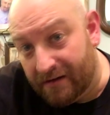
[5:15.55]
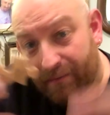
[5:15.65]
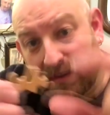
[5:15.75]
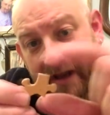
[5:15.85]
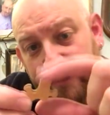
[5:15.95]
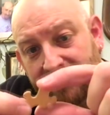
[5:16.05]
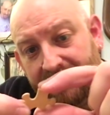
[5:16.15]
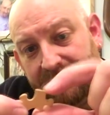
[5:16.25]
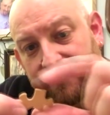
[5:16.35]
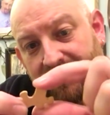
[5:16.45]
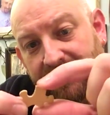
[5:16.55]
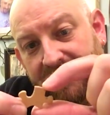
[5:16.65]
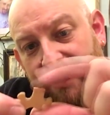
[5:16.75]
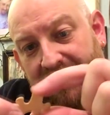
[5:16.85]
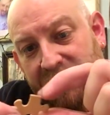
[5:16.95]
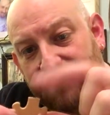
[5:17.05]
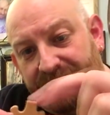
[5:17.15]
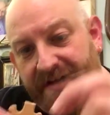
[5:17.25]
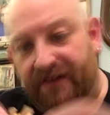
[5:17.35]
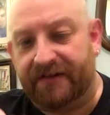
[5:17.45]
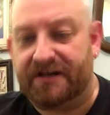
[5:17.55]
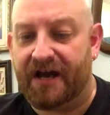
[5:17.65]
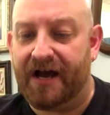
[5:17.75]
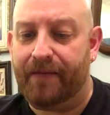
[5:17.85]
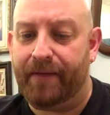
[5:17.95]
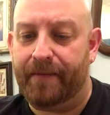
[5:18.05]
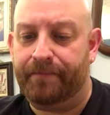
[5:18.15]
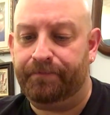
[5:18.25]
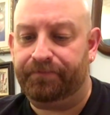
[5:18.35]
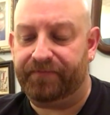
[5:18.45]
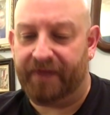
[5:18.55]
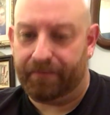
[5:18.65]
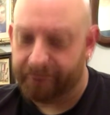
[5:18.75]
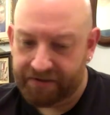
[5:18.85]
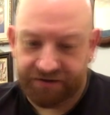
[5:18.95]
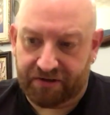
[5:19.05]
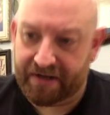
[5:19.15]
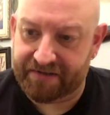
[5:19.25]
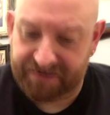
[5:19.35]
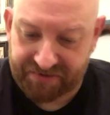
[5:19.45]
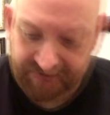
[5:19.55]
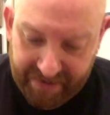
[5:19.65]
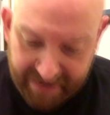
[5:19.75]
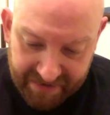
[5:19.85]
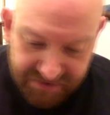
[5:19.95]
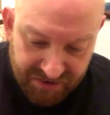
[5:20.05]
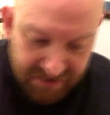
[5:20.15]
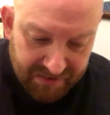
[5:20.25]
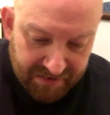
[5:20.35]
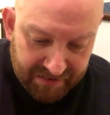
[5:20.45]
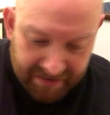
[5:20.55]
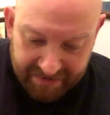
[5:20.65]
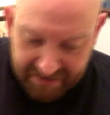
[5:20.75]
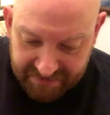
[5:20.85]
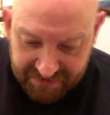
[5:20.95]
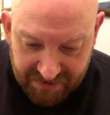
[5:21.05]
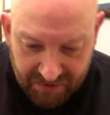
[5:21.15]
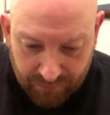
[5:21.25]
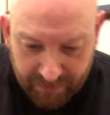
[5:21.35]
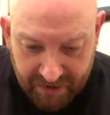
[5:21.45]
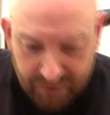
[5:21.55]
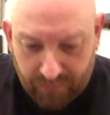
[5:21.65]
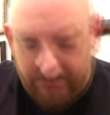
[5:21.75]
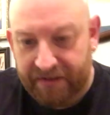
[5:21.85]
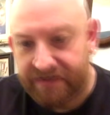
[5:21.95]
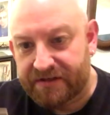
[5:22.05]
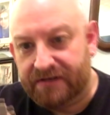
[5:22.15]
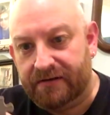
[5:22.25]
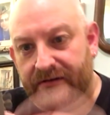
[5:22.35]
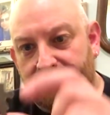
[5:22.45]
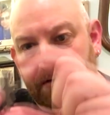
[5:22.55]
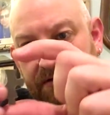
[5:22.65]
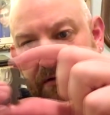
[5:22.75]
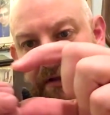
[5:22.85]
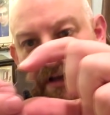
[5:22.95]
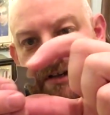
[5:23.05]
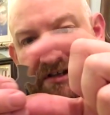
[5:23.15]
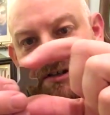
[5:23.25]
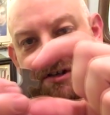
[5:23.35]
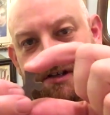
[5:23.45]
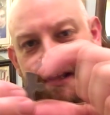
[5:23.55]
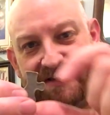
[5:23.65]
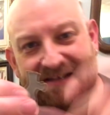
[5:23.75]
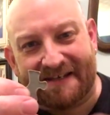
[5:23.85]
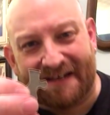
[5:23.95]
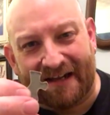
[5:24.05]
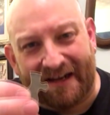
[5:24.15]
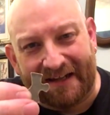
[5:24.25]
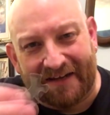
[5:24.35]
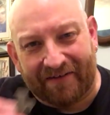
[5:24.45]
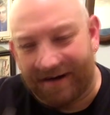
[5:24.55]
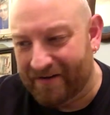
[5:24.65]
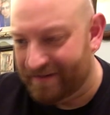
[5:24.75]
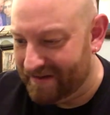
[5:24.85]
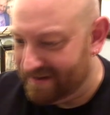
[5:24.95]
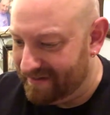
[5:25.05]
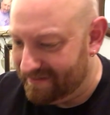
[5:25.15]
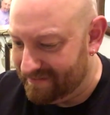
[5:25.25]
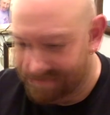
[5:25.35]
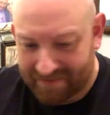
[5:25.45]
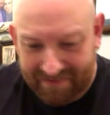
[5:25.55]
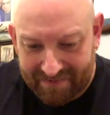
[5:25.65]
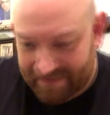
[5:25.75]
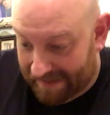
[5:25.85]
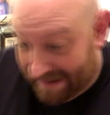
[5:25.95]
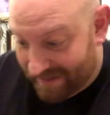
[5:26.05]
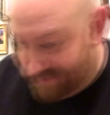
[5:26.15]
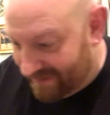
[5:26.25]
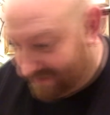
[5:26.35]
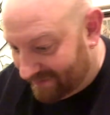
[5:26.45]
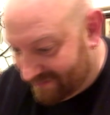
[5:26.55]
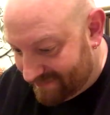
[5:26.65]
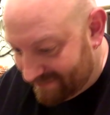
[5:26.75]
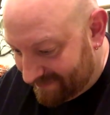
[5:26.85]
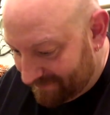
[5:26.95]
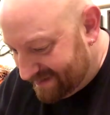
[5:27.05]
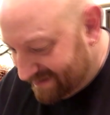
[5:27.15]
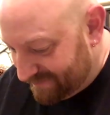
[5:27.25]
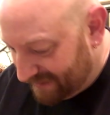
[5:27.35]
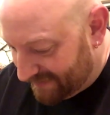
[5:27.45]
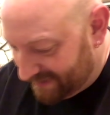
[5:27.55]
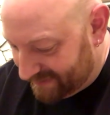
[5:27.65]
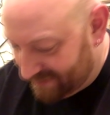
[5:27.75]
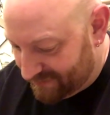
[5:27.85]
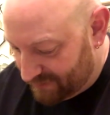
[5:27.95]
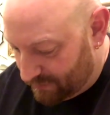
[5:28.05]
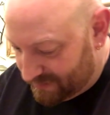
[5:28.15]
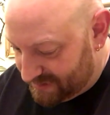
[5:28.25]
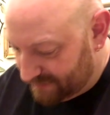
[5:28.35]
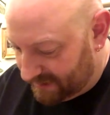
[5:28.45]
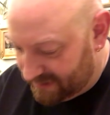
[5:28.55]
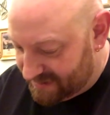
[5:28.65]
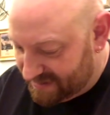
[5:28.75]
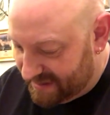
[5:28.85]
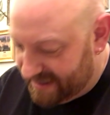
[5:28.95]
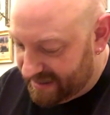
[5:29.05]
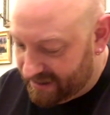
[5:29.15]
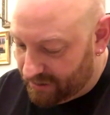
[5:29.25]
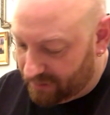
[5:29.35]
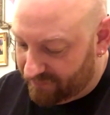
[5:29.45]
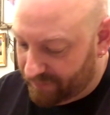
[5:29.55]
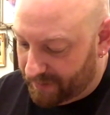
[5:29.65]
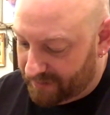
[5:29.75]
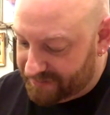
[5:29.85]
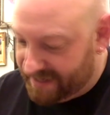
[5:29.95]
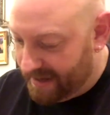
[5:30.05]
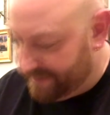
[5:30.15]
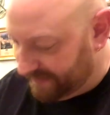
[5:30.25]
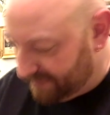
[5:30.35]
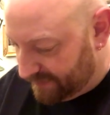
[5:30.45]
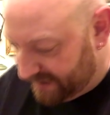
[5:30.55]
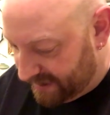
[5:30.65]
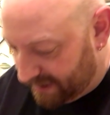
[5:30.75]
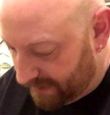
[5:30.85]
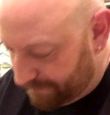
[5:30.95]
But, you know, you gotta kind of feel the top. I'm pretty sure that's a straight edge. And you get these other weird ones that it's just like slightly rounded. I don't know. I think they're throwing some little sneaky curveballs at me though in here.